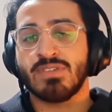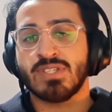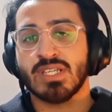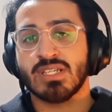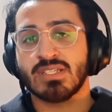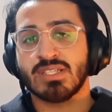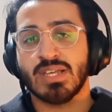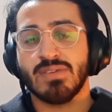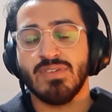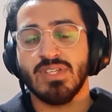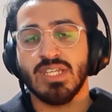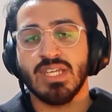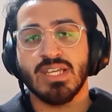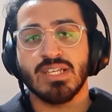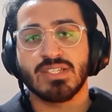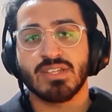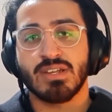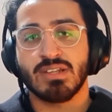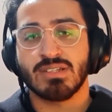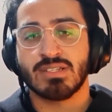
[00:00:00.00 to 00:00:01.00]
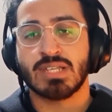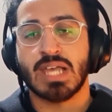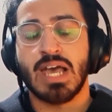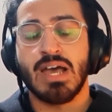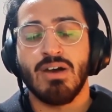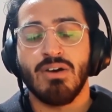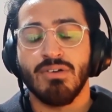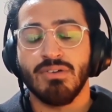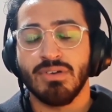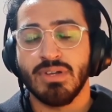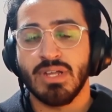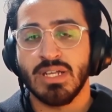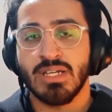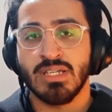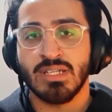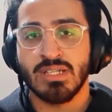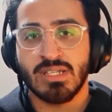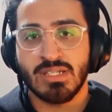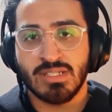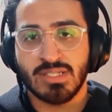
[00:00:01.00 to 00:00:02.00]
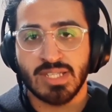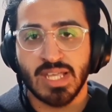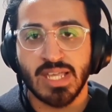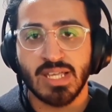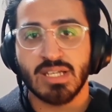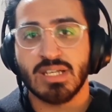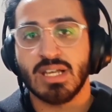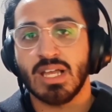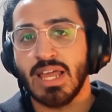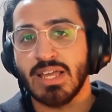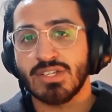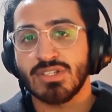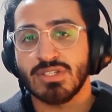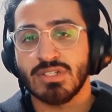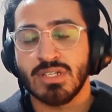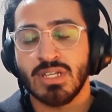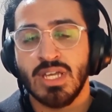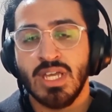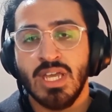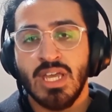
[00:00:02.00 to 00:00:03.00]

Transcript: 6, 7 years and sat on an insane collection.